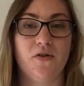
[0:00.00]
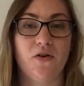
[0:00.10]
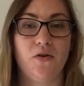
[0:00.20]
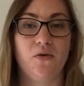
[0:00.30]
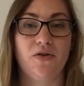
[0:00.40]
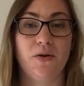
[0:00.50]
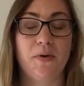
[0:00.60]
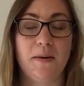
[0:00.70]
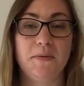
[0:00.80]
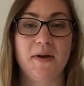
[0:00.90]
So they'll
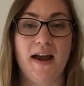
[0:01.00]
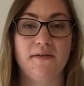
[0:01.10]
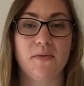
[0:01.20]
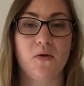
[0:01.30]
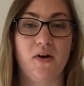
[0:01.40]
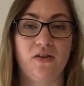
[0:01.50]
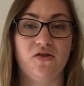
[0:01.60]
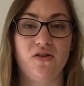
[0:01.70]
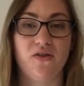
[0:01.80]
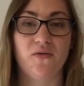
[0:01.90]
probably have some
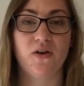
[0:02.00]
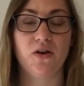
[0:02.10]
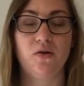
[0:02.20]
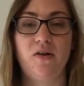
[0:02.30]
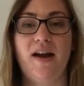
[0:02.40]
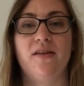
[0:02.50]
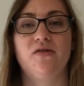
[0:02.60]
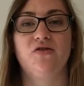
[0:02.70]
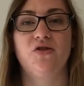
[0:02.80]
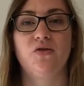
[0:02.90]
questions for you
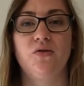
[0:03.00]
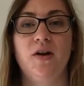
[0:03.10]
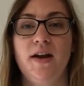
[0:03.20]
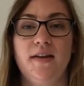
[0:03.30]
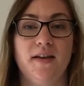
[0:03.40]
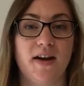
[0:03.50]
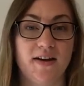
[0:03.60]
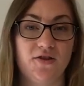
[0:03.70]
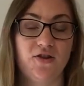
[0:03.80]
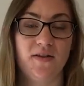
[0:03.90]
as to the
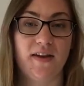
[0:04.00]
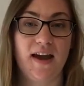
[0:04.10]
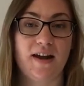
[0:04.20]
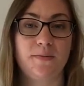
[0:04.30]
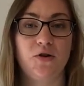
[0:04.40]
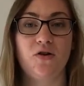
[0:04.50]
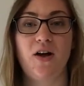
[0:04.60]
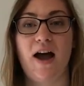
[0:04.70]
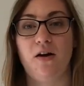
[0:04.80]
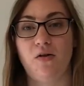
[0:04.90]
condition of the
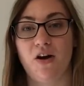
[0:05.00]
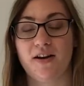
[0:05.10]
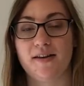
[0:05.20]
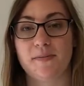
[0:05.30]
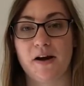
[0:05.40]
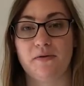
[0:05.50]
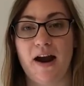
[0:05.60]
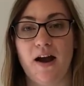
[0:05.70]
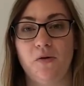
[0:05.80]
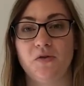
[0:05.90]
animal, how long it's been
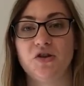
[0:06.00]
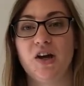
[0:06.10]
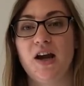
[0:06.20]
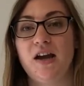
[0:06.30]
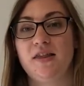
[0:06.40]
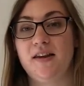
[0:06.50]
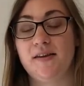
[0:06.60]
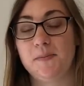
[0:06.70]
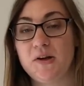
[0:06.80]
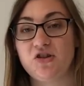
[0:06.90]
around, the
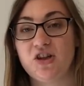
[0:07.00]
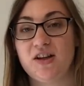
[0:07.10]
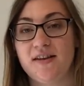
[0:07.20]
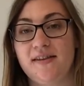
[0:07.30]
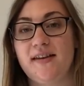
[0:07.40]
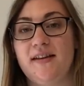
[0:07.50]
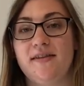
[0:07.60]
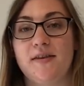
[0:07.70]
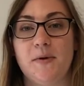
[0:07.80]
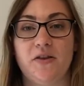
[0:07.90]
species,
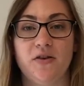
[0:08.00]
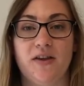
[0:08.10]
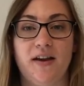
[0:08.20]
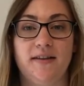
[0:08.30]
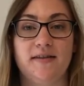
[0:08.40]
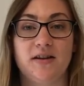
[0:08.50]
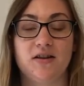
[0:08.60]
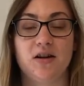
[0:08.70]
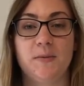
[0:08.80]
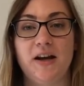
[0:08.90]
and some other things to
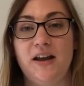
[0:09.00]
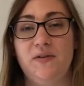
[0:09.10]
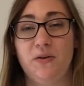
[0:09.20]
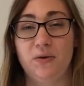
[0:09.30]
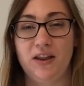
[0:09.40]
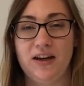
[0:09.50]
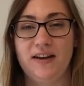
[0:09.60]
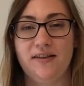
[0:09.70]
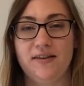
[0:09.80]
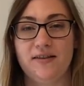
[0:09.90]
determine if it really
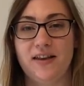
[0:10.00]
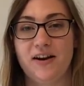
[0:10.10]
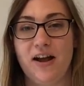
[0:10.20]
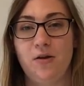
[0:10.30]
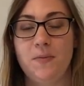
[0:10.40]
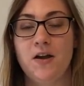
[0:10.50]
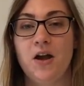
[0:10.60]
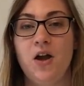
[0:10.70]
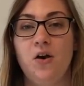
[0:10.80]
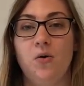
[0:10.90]
needs their help
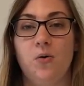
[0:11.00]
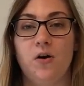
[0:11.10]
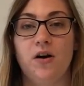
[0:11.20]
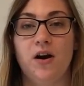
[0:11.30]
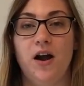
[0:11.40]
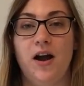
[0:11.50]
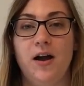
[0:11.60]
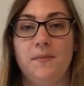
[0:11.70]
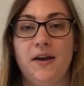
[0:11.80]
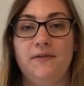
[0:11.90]
or
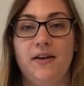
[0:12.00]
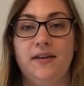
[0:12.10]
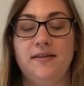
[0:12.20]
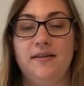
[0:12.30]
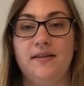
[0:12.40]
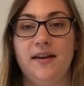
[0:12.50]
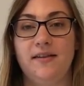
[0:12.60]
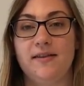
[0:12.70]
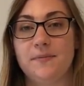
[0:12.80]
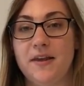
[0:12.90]
if it
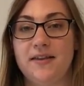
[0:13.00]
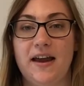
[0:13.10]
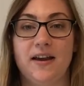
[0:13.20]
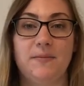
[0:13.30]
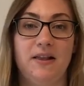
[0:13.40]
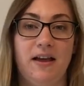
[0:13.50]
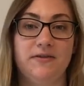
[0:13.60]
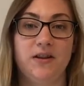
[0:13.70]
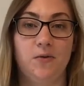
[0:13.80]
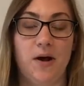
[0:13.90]
is something that can be
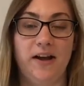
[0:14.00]
left in the